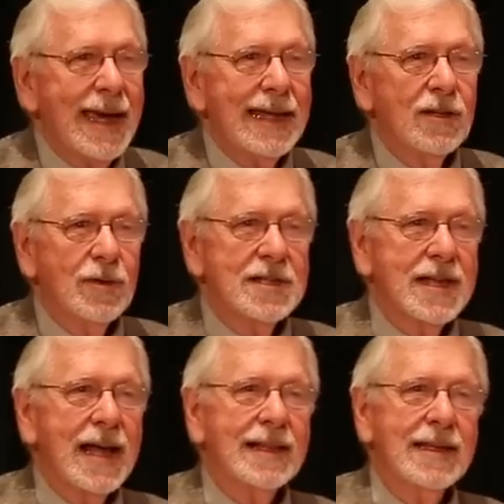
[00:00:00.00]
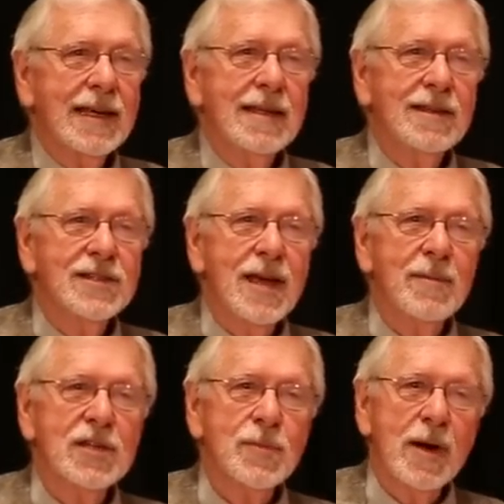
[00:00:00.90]
can't do exactly the
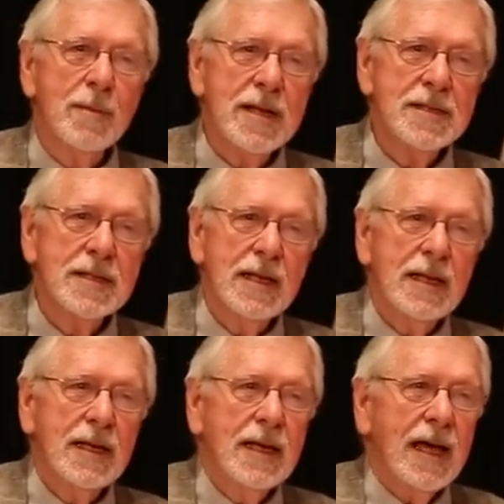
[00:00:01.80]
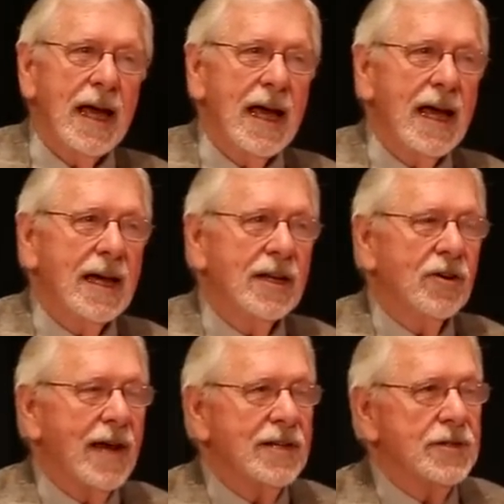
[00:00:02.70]
same experiments. Uh,
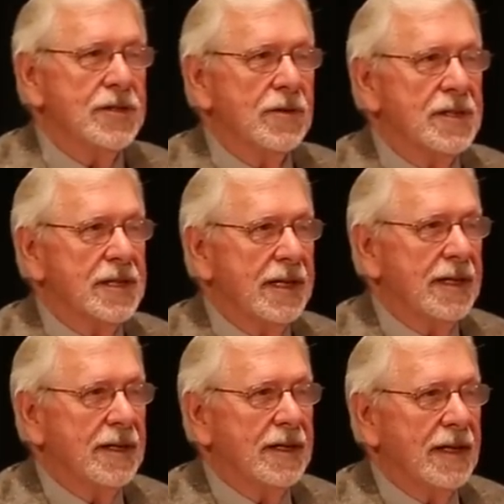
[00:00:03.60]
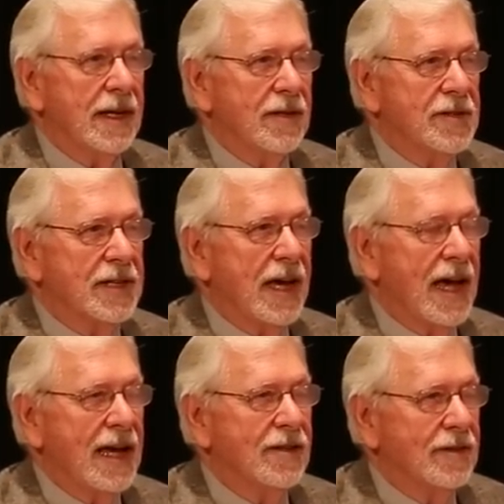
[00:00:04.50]
undergraduate students here at
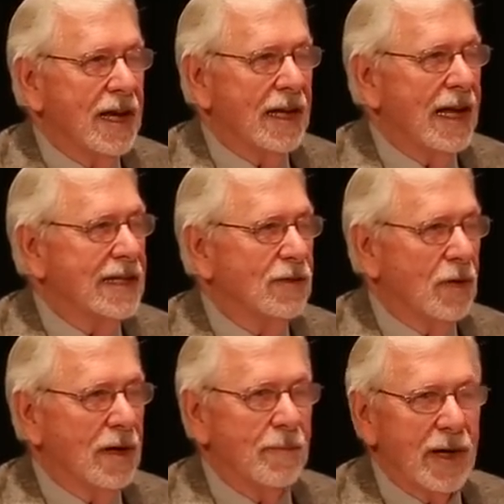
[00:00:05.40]
UCI do not like to walk